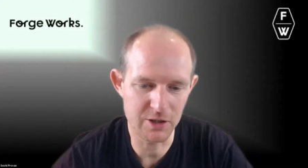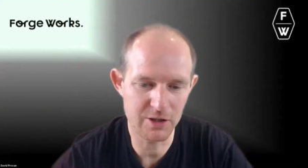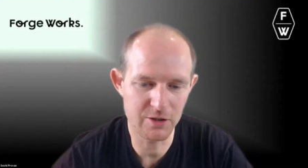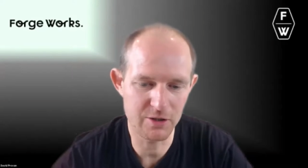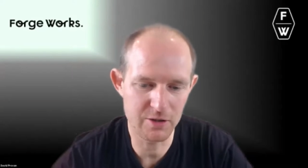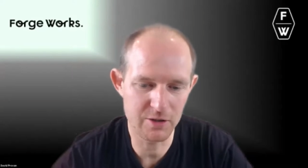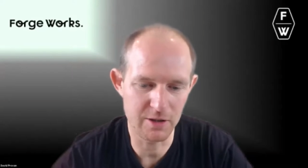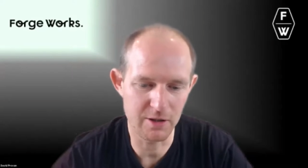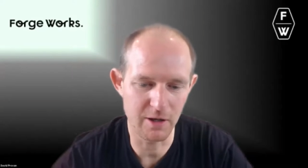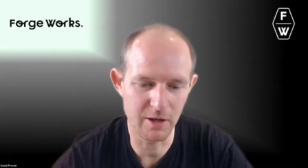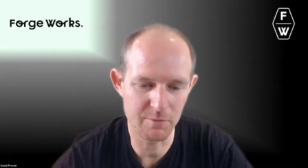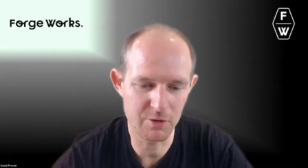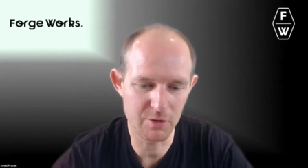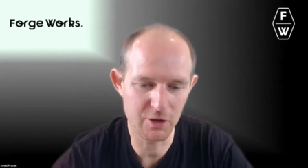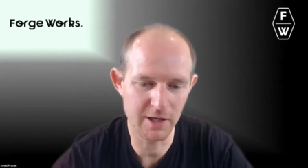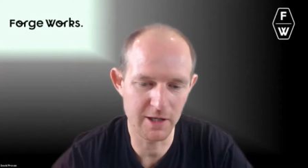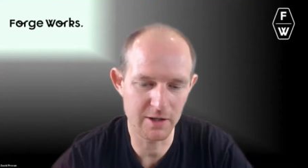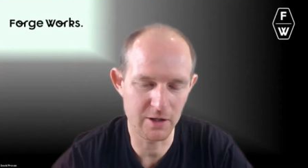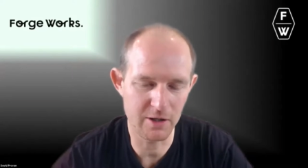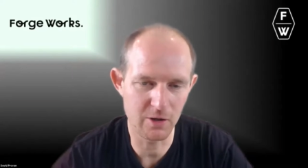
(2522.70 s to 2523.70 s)
just i'm
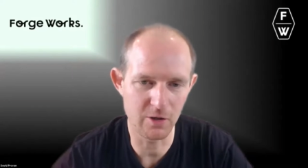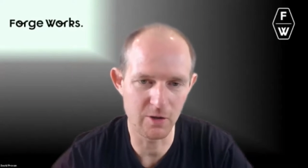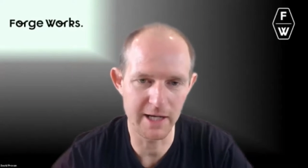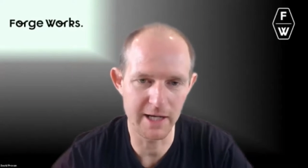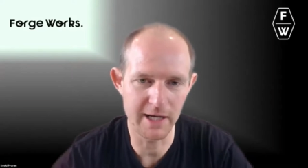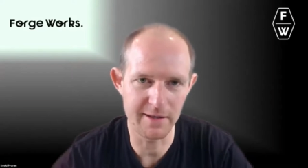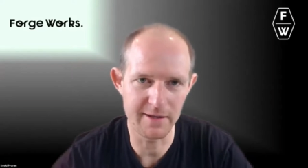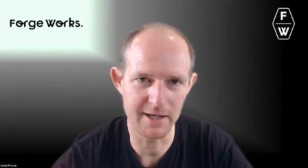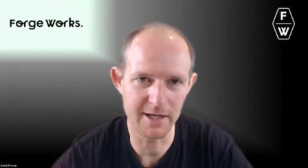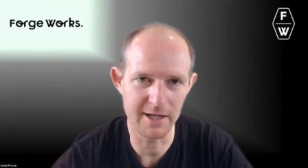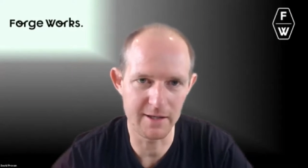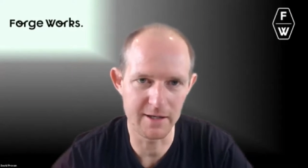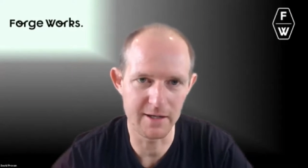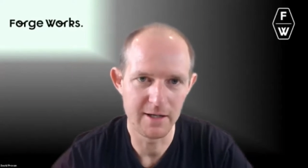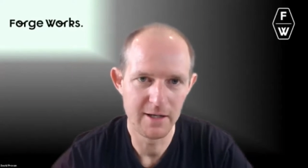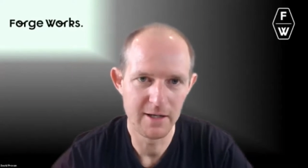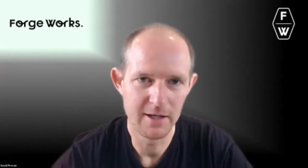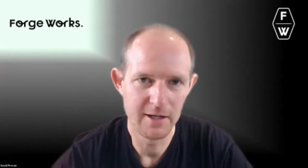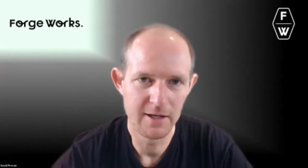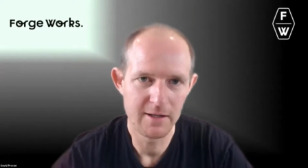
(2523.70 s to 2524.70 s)
trying to call out there
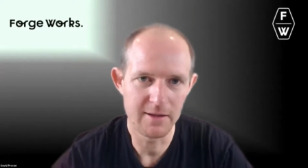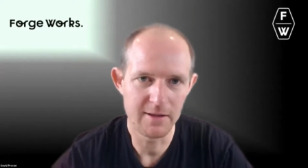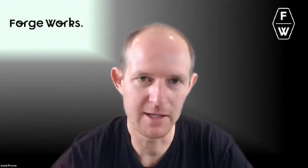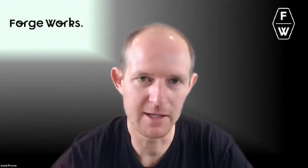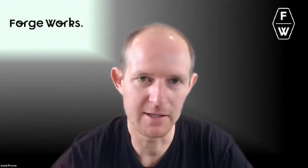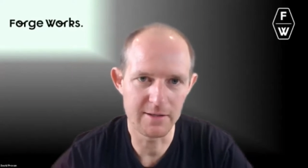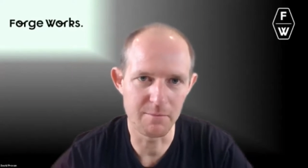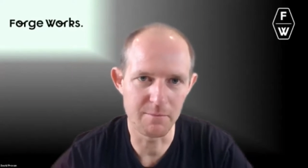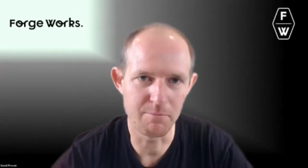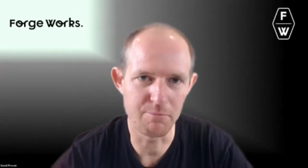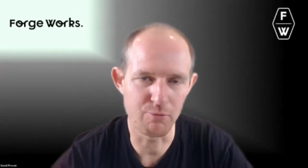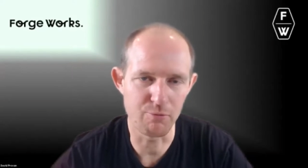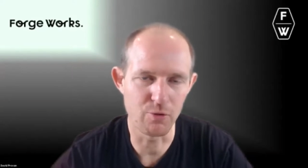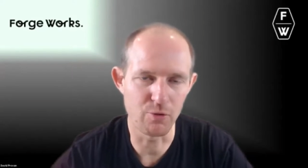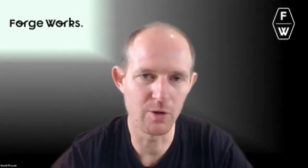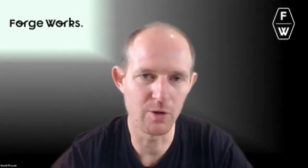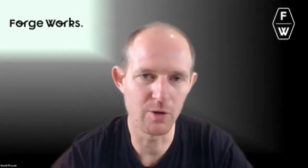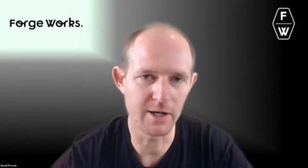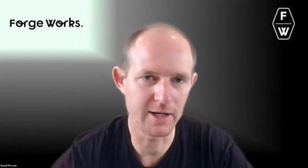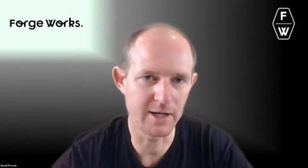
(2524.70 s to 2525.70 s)
that there's a
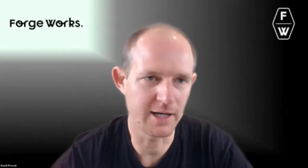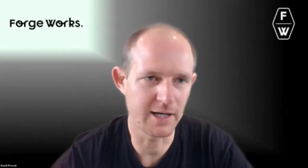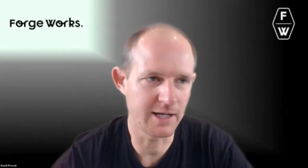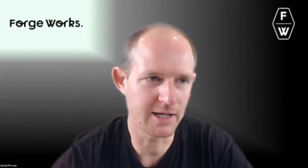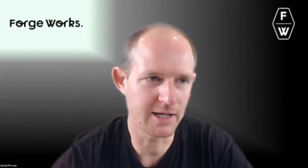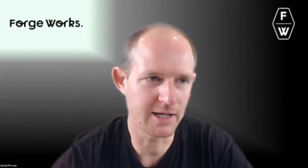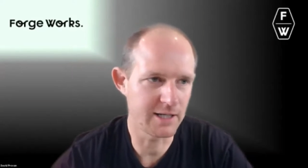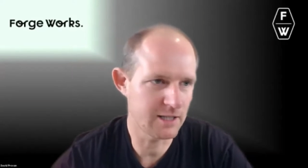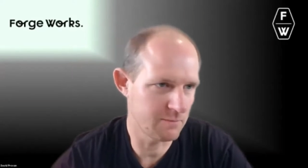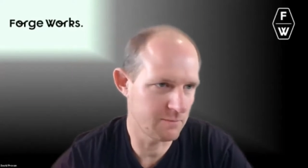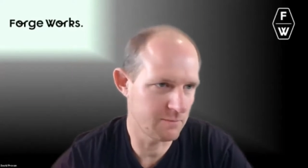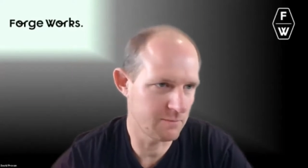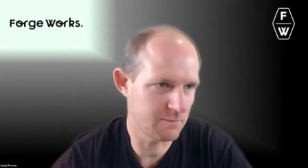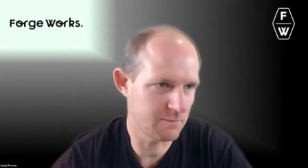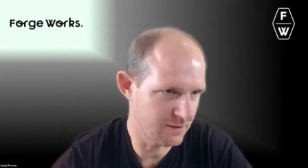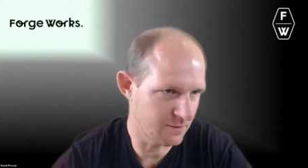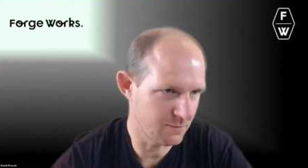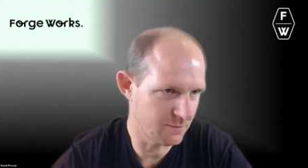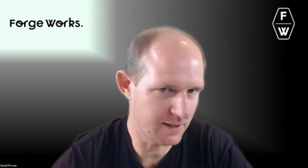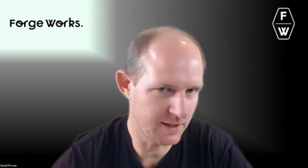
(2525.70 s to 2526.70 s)
broader customer
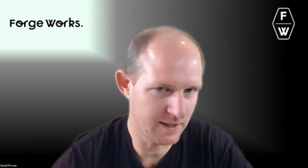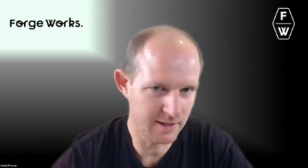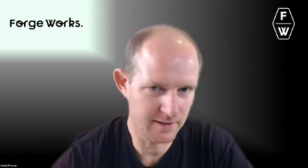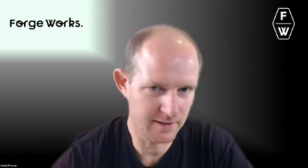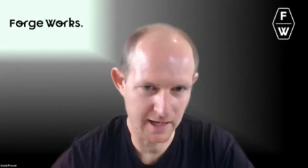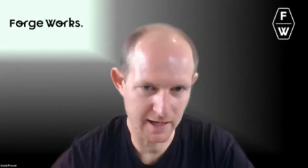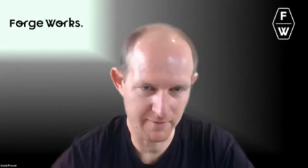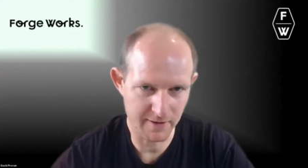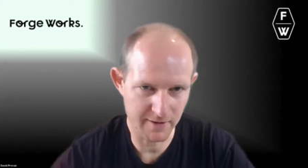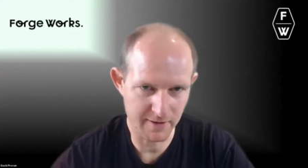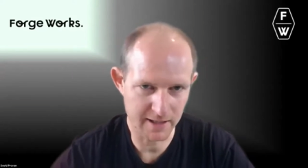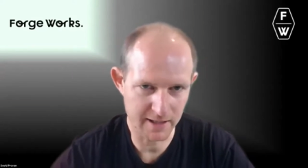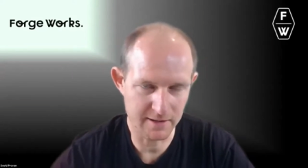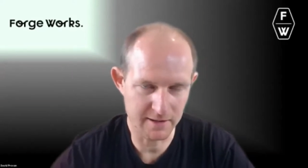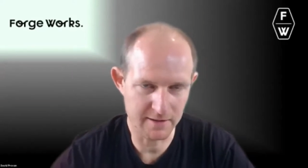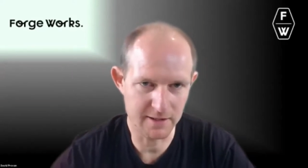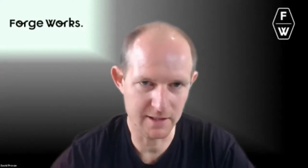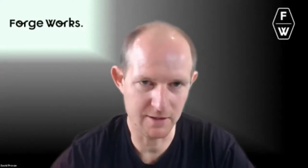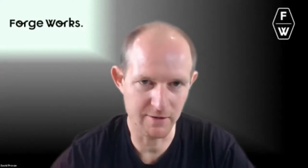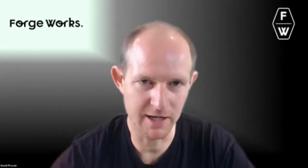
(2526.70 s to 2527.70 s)
base that we need to have in
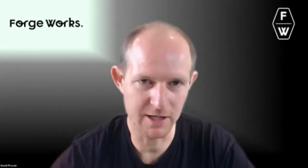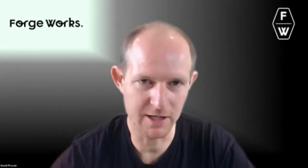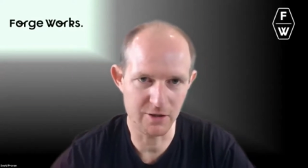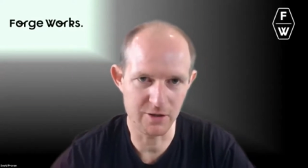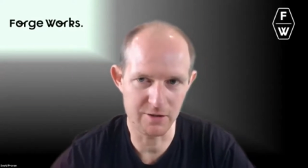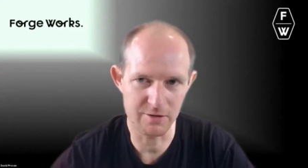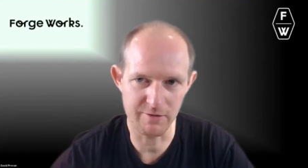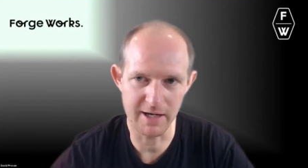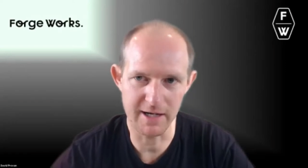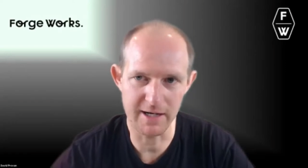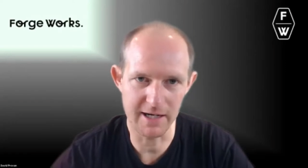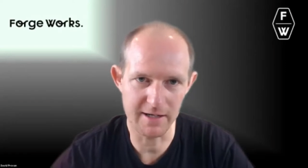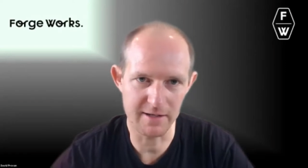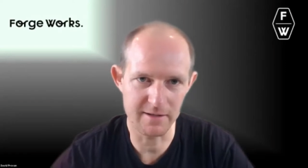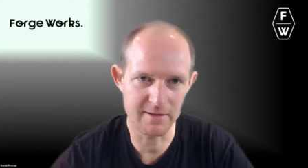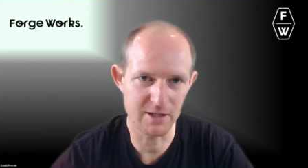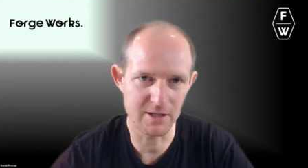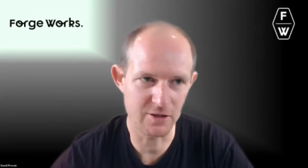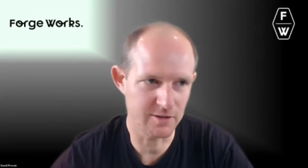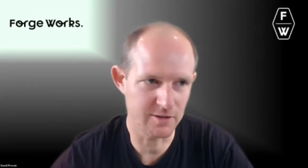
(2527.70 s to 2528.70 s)
our considerations
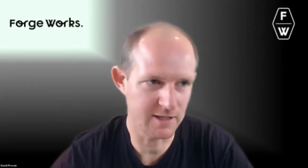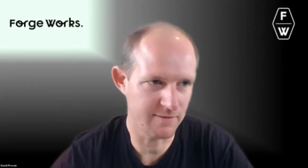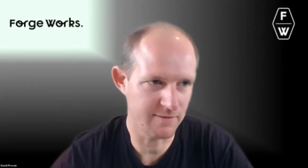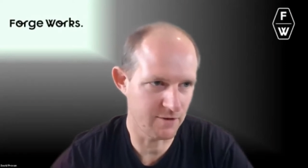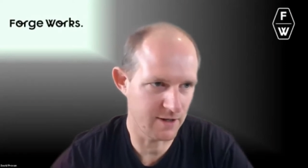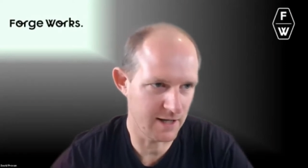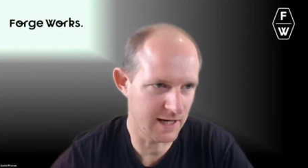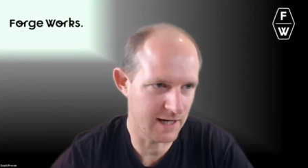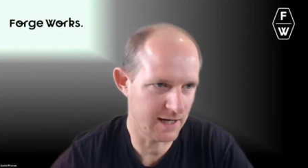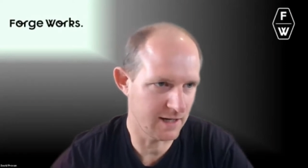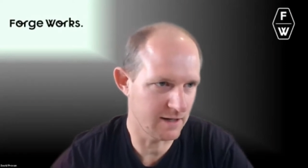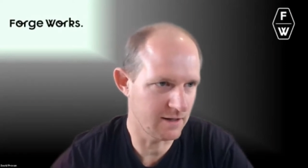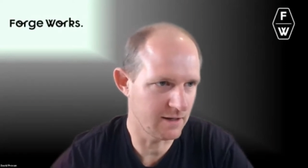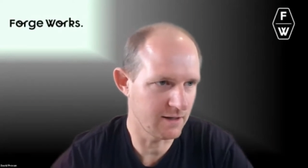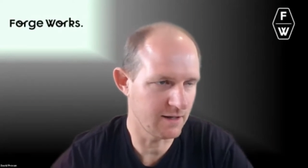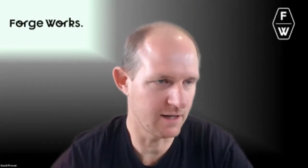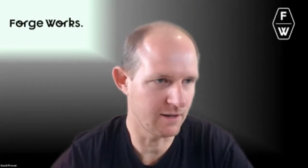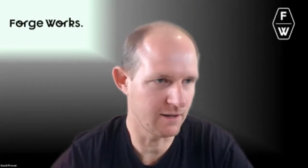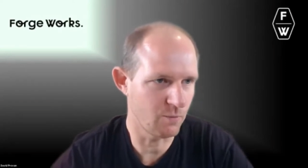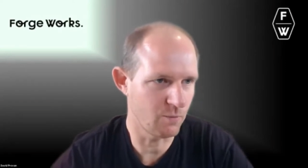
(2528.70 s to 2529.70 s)
around our decisions every
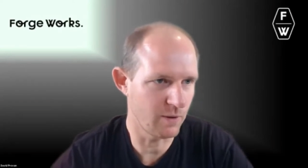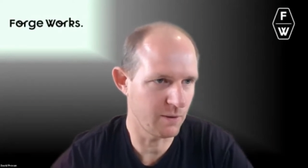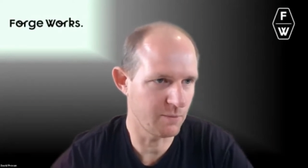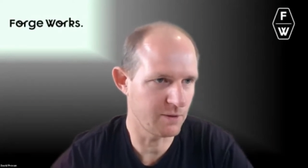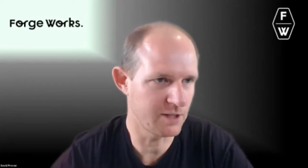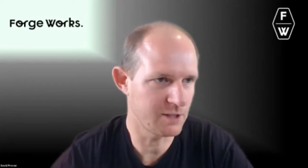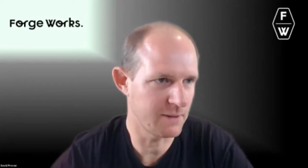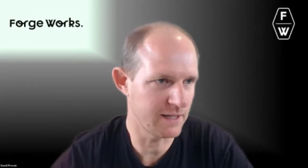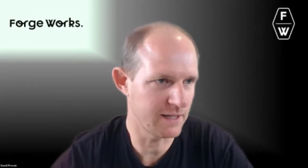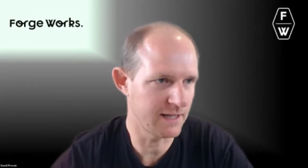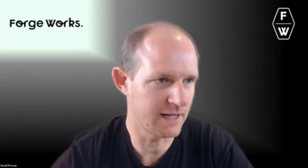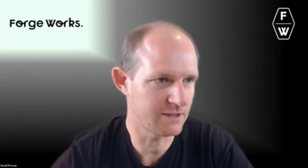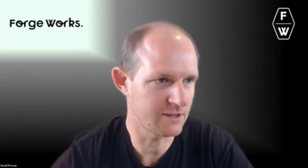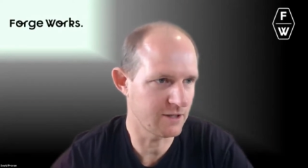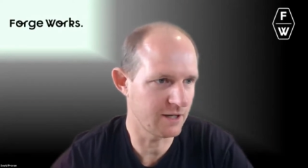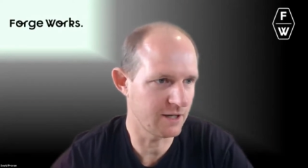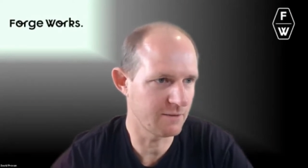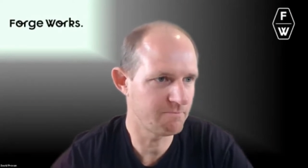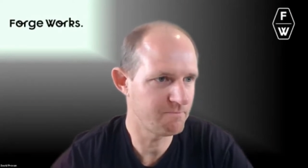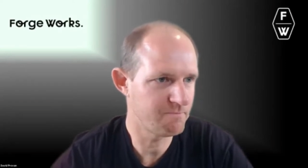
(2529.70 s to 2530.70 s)
day and, and where we spend
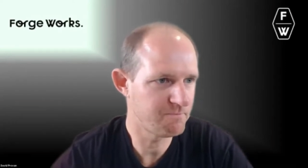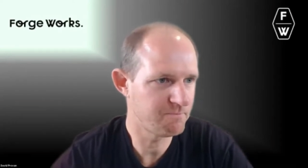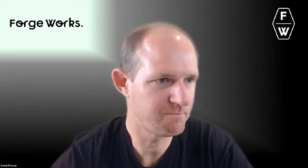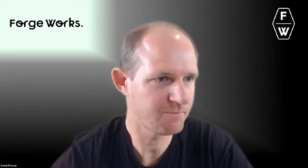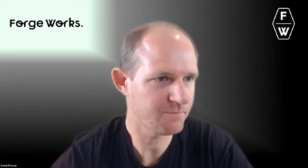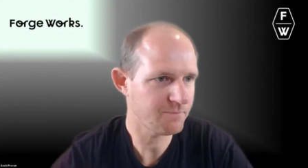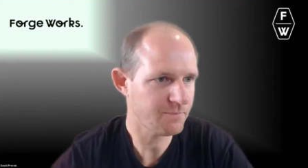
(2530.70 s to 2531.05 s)
our time.